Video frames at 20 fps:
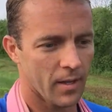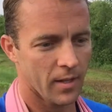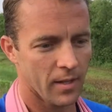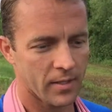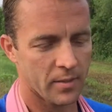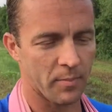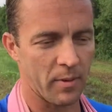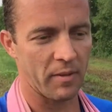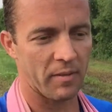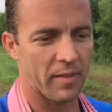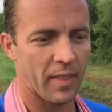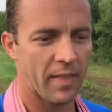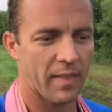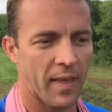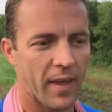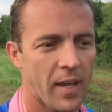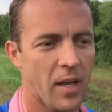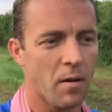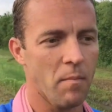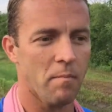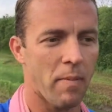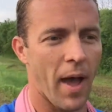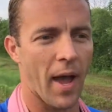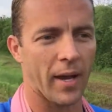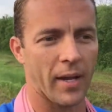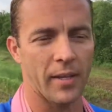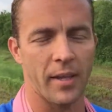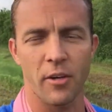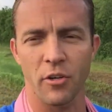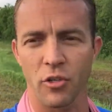Listen to me, they come
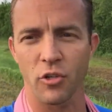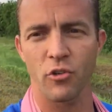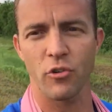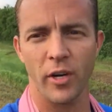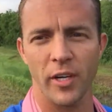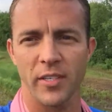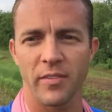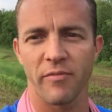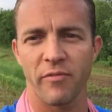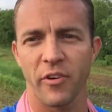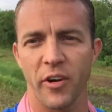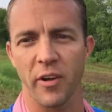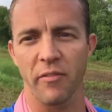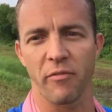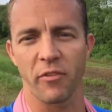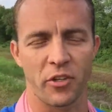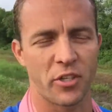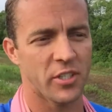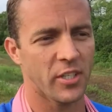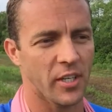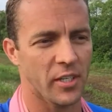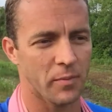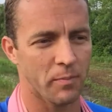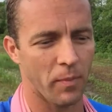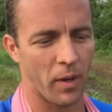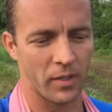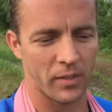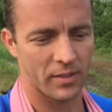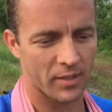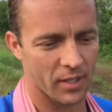back and they're stress free for six
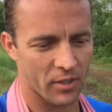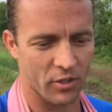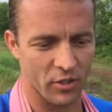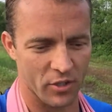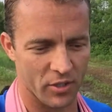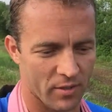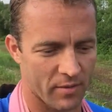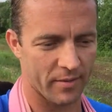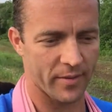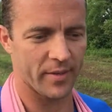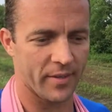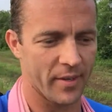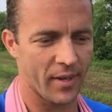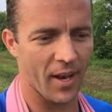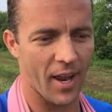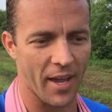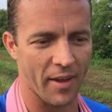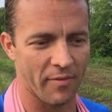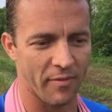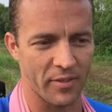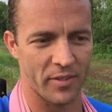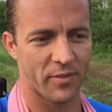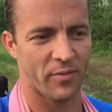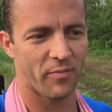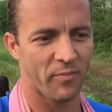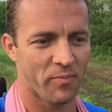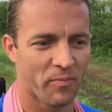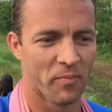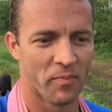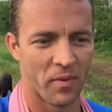months. They just, just, life
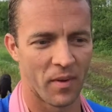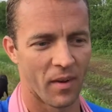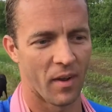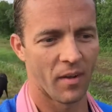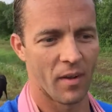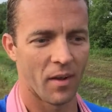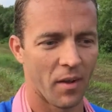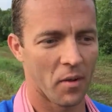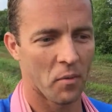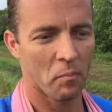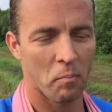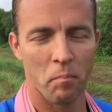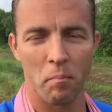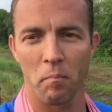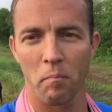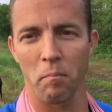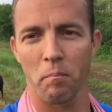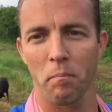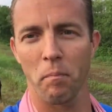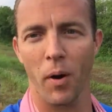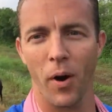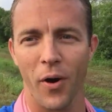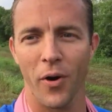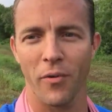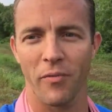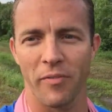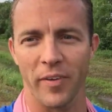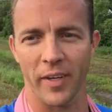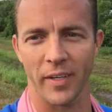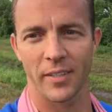is
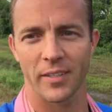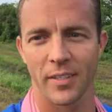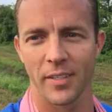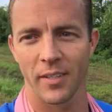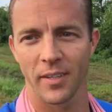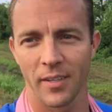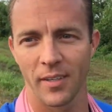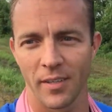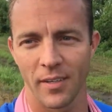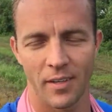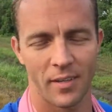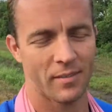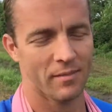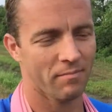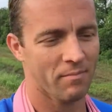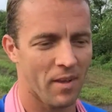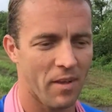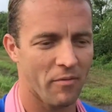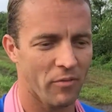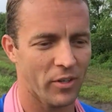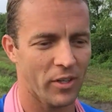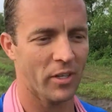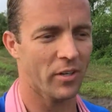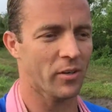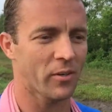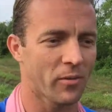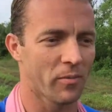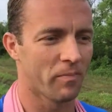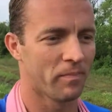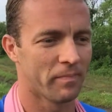perfect. Every
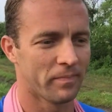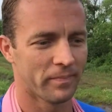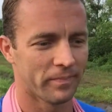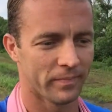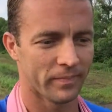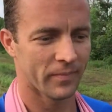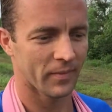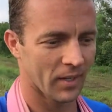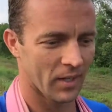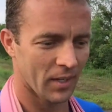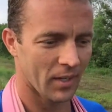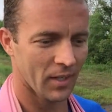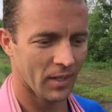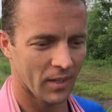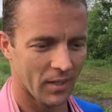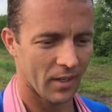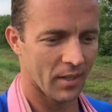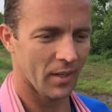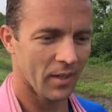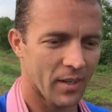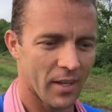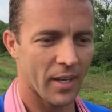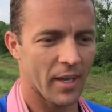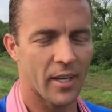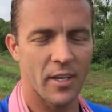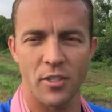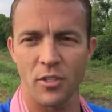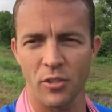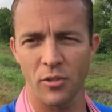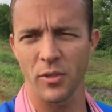little
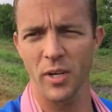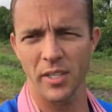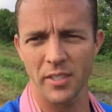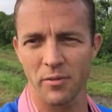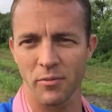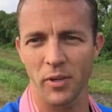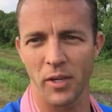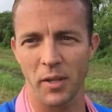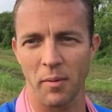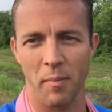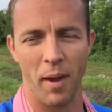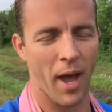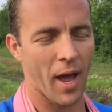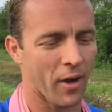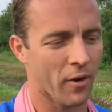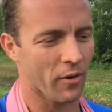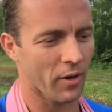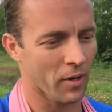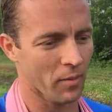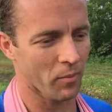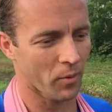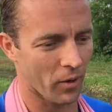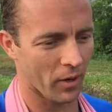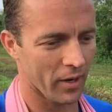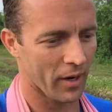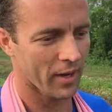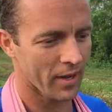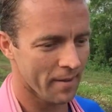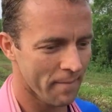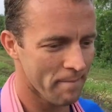issue doesn't really matter
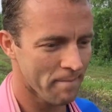anymore.